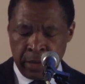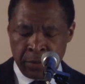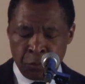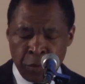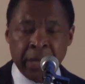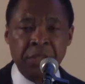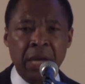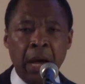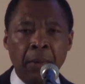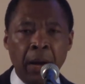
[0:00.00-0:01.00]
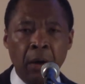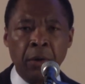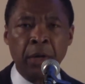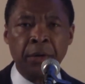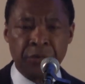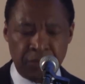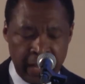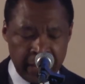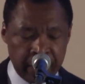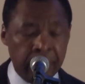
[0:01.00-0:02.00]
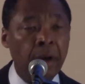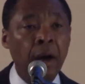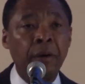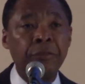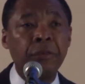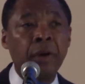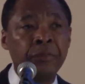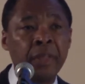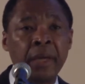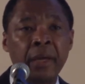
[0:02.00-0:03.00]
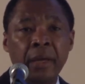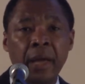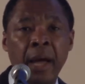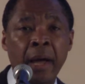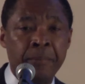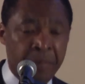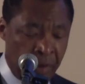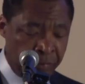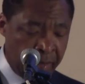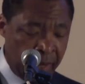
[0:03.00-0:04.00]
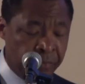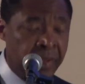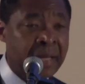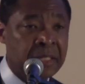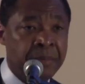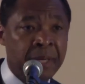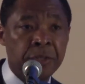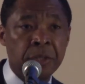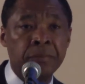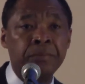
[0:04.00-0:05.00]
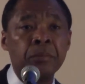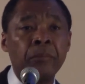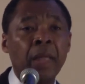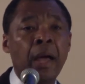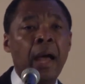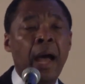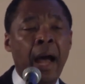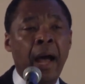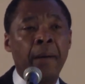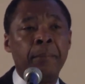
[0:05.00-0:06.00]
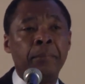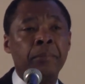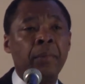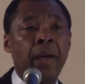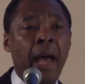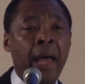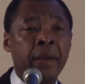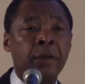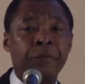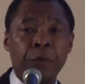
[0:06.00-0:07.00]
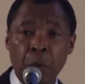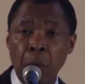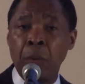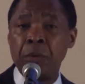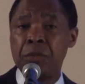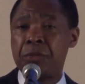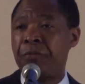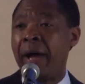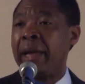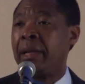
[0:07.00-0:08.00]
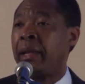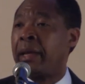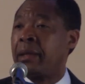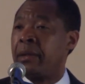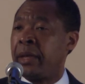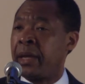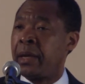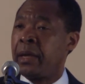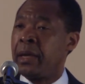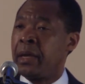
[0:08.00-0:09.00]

enrich our own understanding of the exhibition. And of course, finally, the